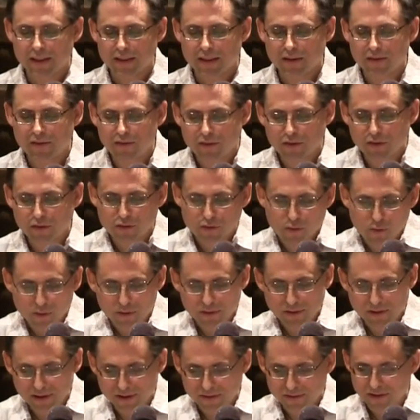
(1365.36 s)
This is a
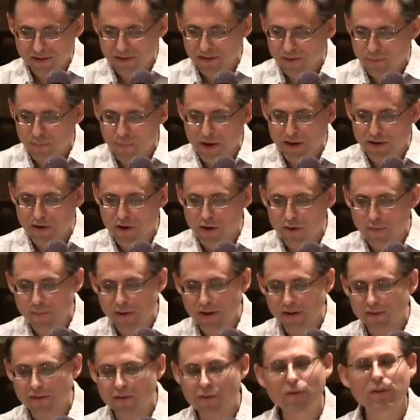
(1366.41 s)
short list, and it's by no
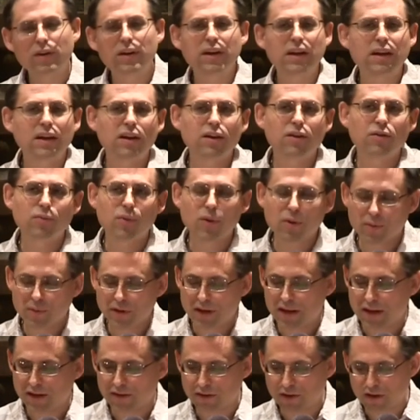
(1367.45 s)
means going to get us where we
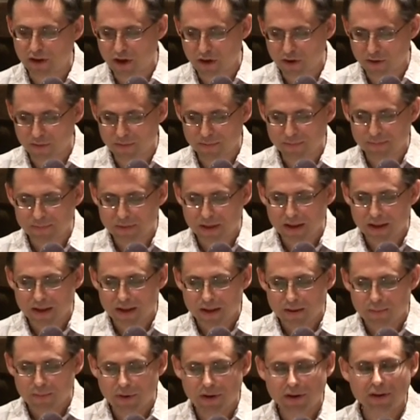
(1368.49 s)
need to go,
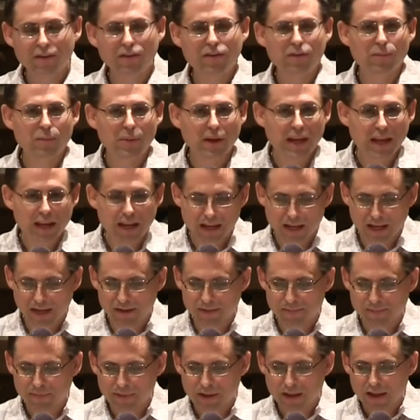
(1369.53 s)
but it is a
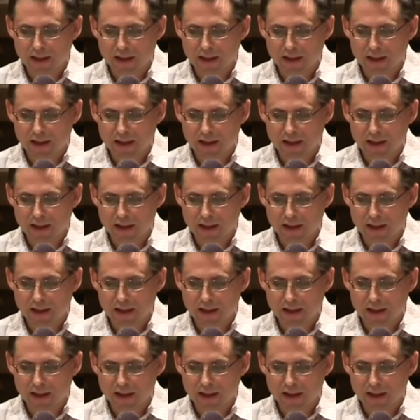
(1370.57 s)
beginning.